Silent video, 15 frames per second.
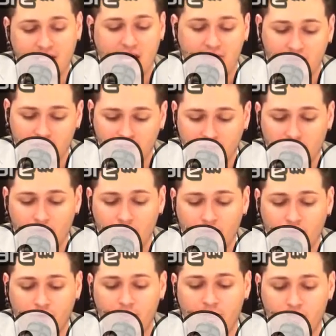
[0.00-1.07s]
having occurred
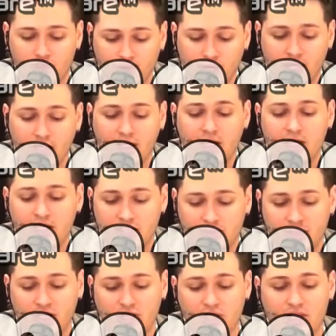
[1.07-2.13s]
from the
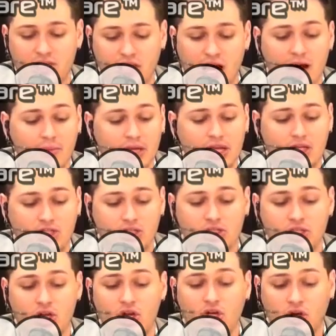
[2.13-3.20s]
trait-species
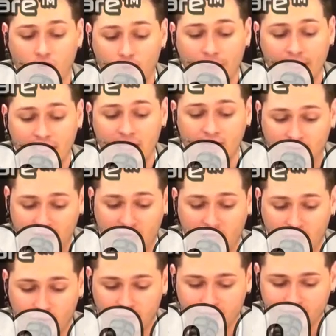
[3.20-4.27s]
combinations currently
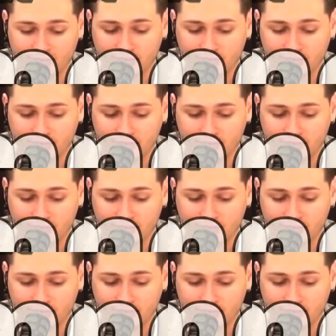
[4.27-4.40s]
available.